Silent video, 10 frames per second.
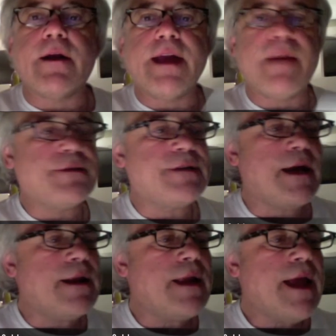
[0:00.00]

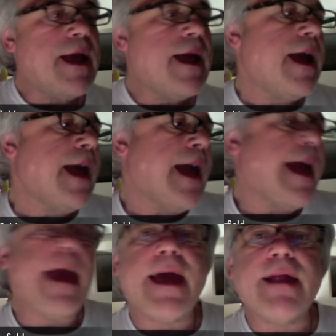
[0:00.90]
Amazon.
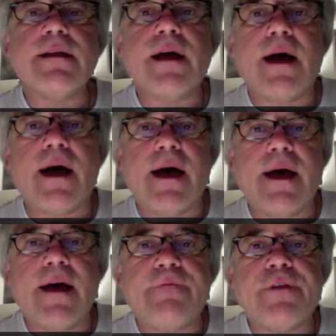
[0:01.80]
And
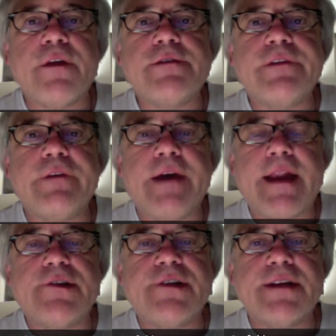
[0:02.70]
for those of you who had
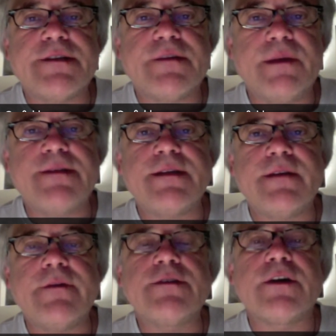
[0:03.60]
a chance to meet
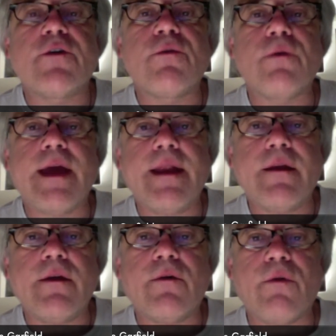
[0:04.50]
Steve, he's a
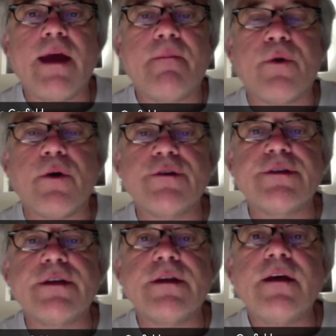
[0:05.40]
great, great
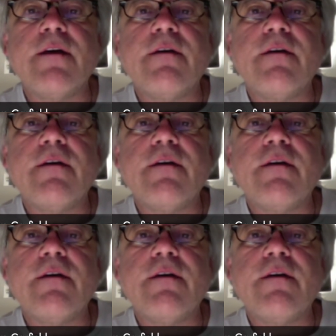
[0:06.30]
person,